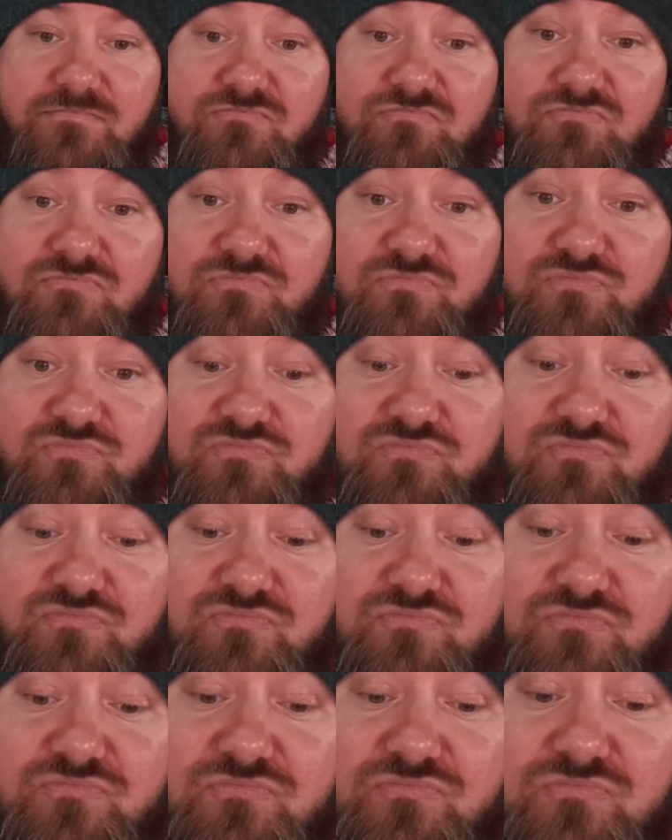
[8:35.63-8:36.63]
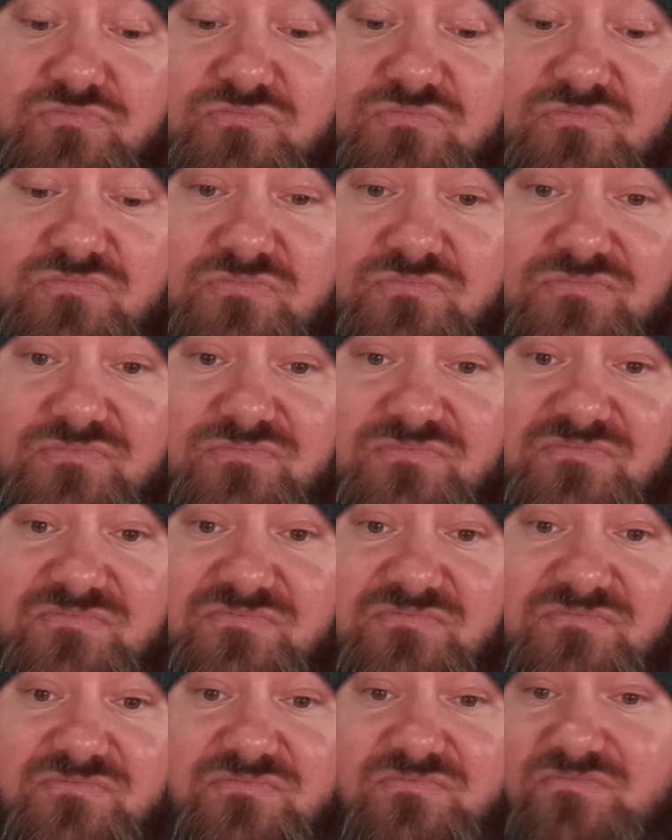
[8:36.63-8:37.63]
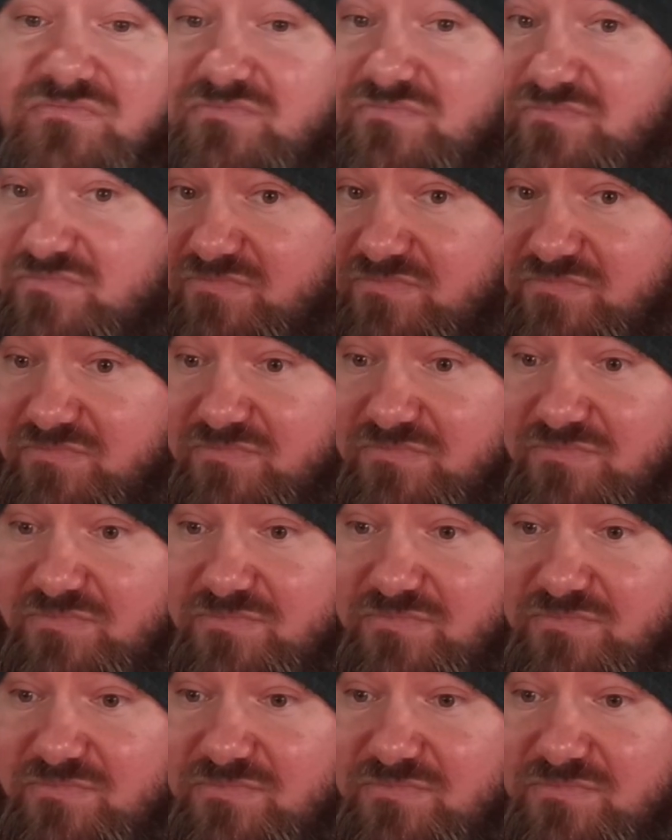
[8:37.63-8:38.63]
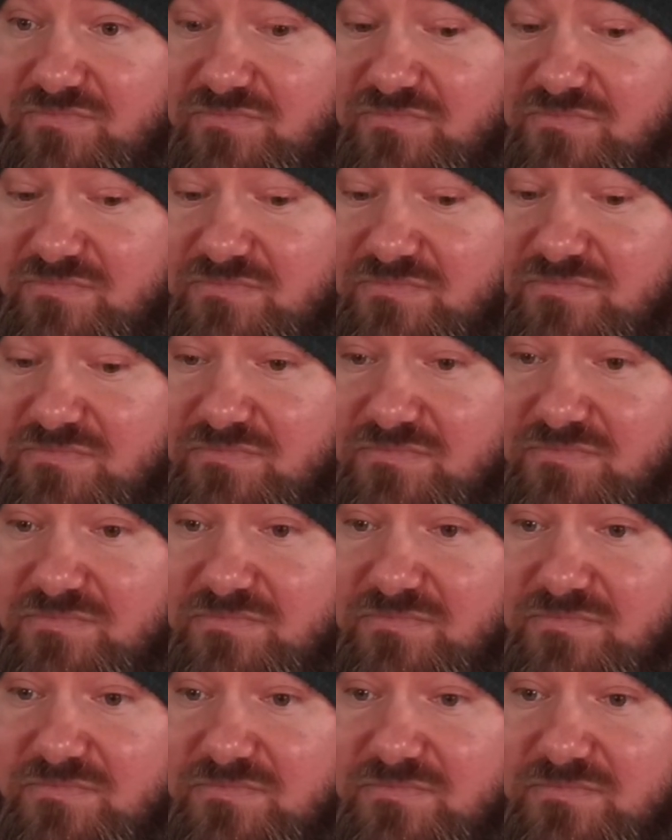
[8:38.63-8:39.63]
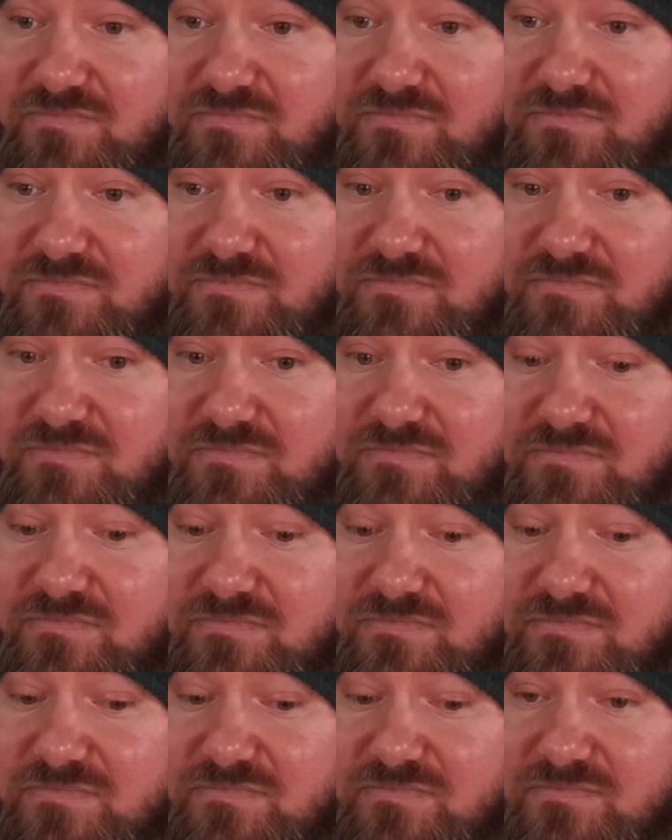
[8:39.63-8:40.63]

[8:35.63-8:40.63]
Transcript: (silence)